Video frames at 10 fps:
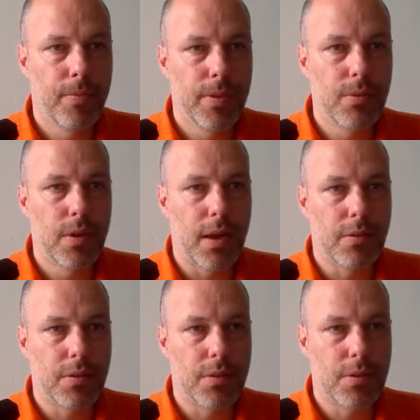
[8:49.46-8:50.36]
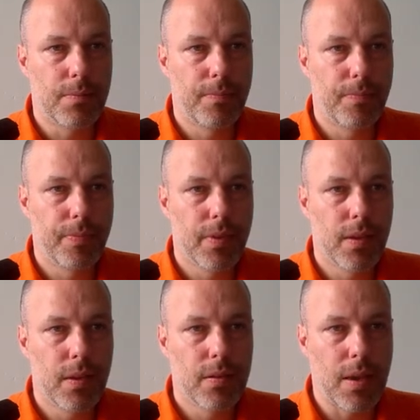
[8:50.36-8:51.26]
New counter,
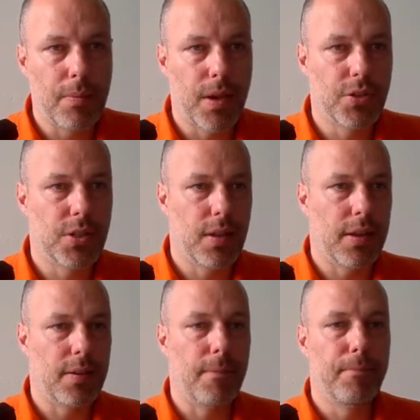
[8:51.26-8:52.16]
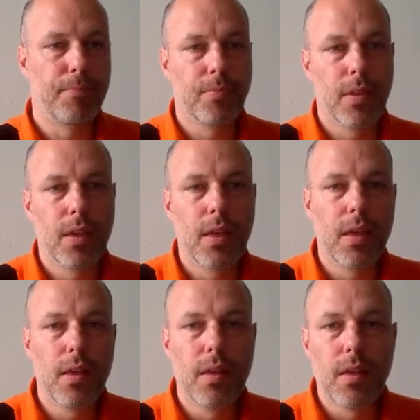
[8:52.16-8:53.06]
same caching data.
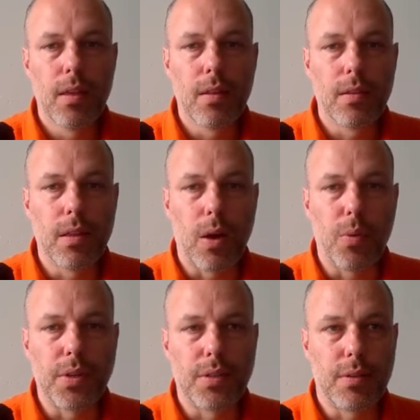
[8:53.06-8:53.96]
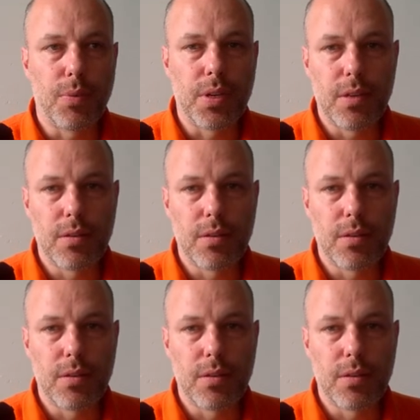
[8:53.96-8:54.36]
Now what is